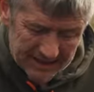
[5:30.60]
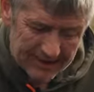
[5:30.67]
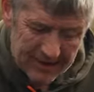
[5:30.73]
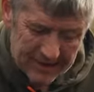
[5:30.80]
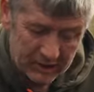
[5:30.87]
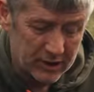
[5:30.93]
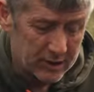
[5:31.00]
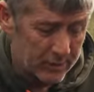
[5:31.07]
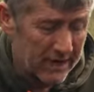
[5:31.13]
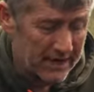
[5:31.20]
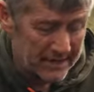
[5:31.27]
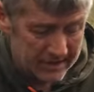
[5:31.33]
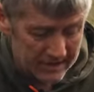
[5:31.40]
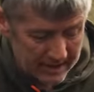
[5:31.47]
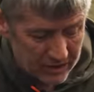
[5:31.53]
as
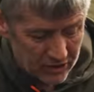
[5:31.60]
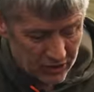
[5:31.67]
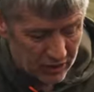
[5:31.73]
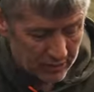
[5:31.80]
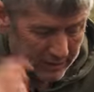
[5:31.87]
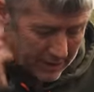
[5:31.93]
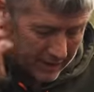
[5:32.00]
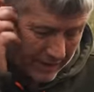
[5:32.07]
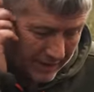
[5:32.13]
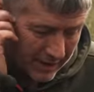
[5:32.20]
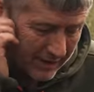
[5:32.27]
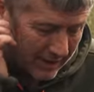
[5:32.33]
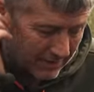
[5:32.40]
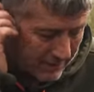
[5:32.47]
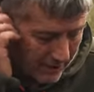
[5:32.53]
explained in the intro part,
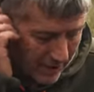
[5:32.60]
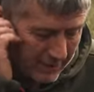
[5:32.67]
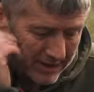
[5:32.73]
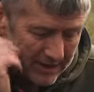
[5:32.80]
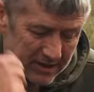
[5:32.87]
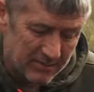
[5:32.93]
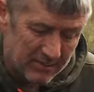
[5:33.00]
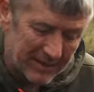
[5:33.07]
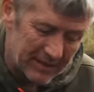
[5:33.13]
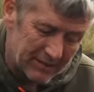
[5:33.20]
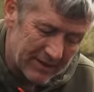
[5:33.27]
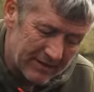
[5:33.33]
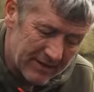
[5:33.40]
so easy to make.